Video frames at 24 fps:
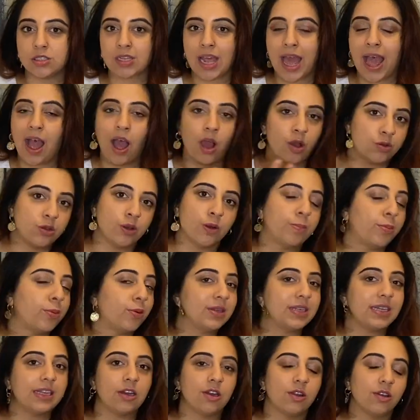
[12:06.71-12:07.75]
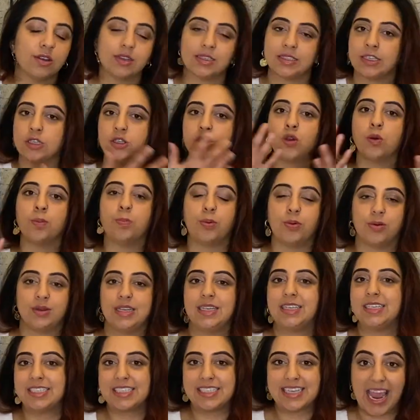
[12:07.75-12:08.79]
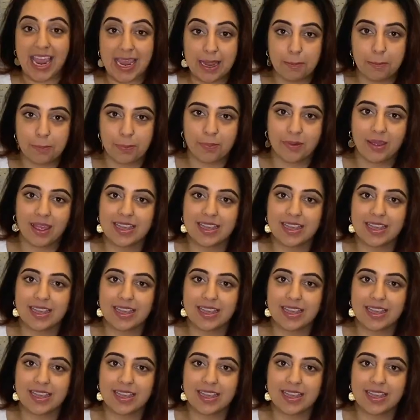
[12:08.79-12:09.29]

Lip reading: how your body looks and your body shape,